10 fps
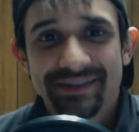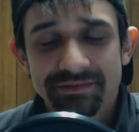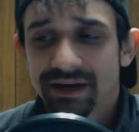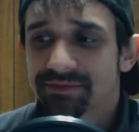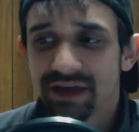A
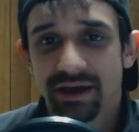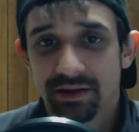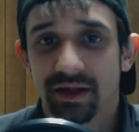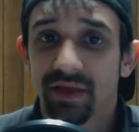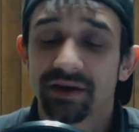
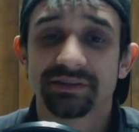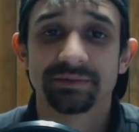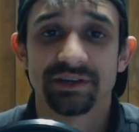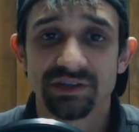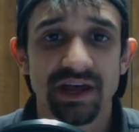lot of
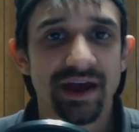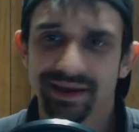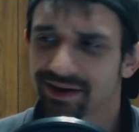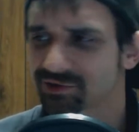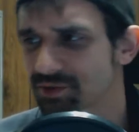times I
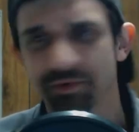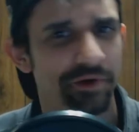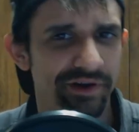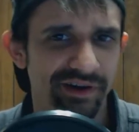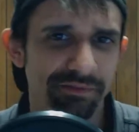slack and I'll jump
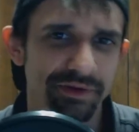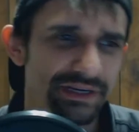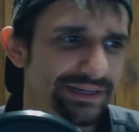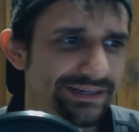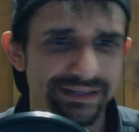on and I'll
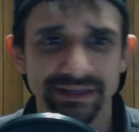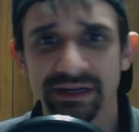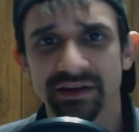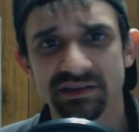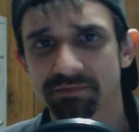play
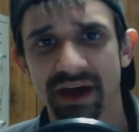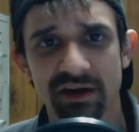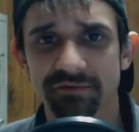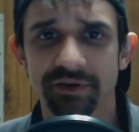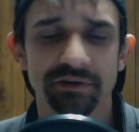some
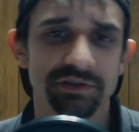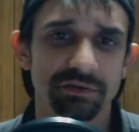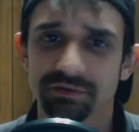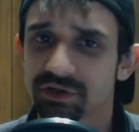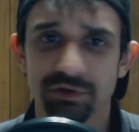Battlefield
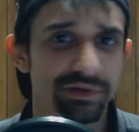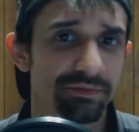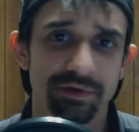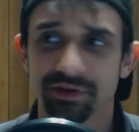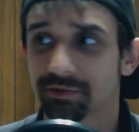till 2 in the
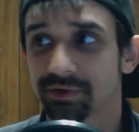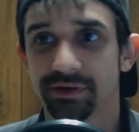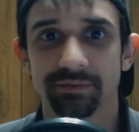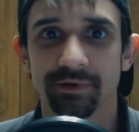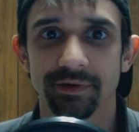morning, 3
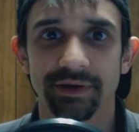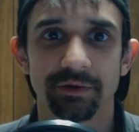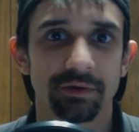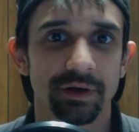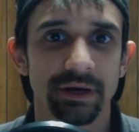in the morning,
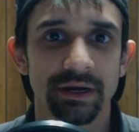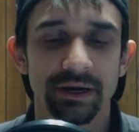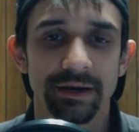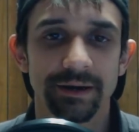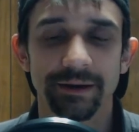or
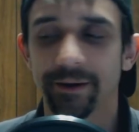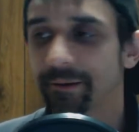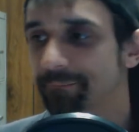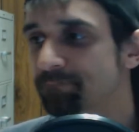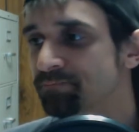
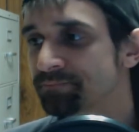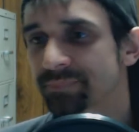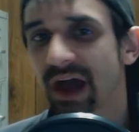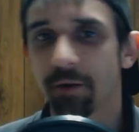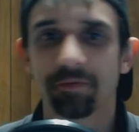
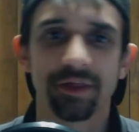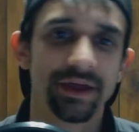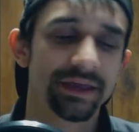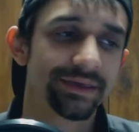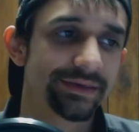I'll
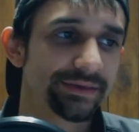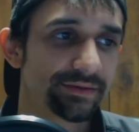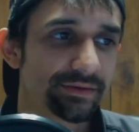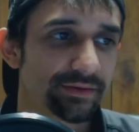play